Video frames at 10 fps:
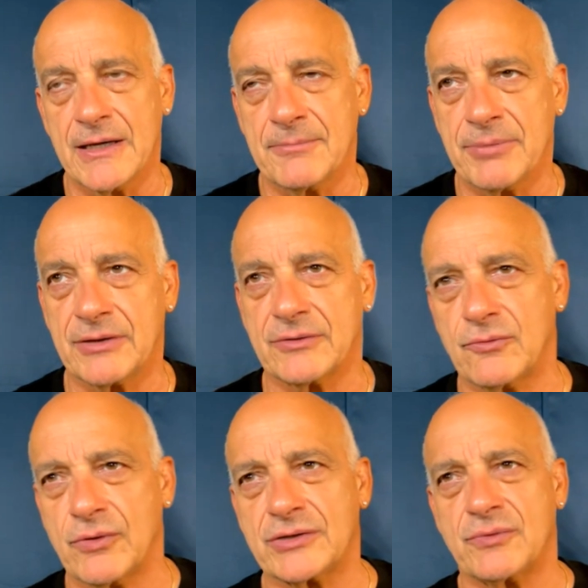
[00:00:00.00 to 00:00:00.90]
But
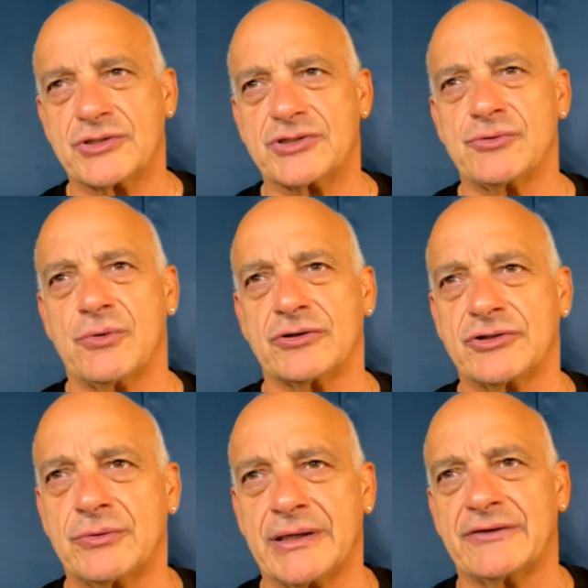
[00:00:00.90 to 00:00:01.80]
what you are
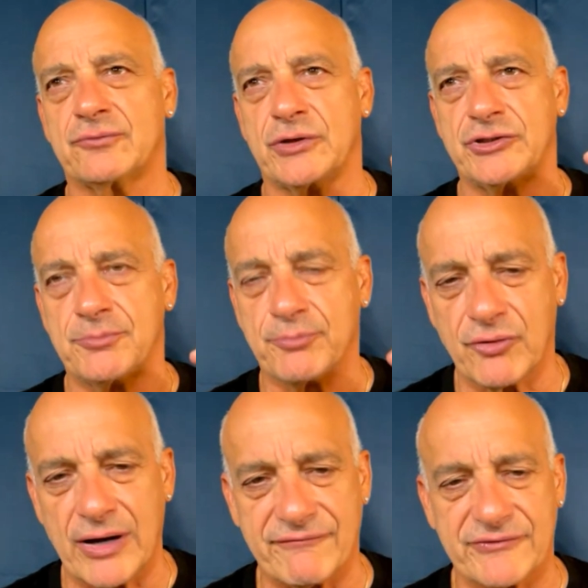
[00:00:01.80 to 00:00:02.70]
doing is, when you
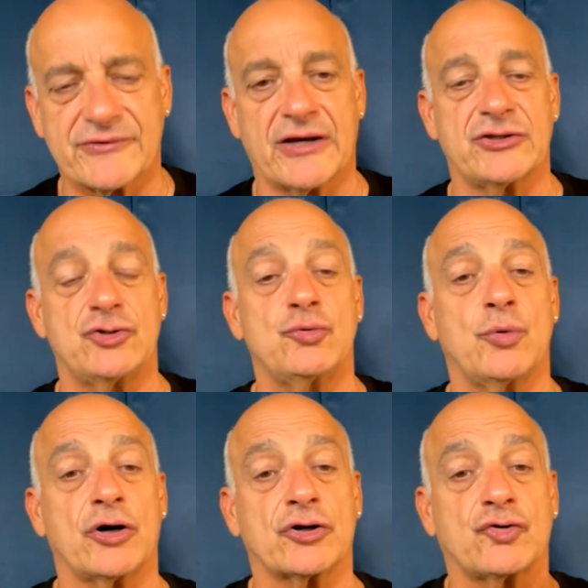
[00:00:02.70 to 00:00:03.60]
prophesy, you
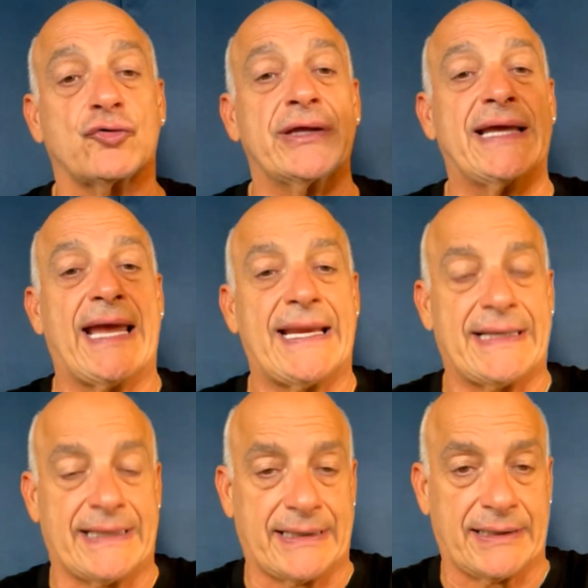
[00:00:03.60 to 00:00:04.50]
are
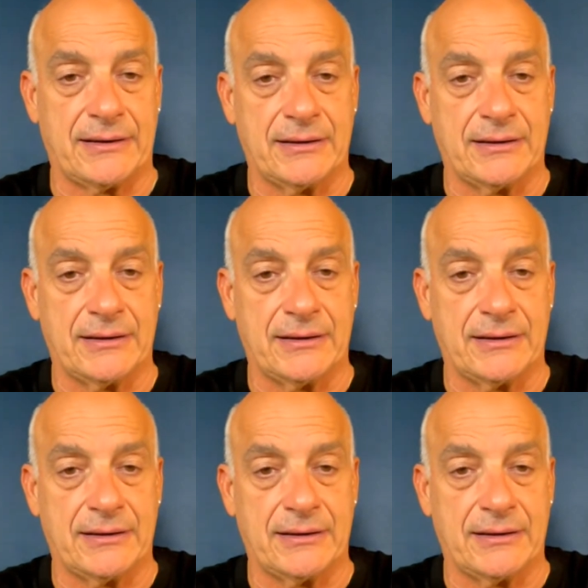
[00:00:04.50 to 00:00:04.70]
creating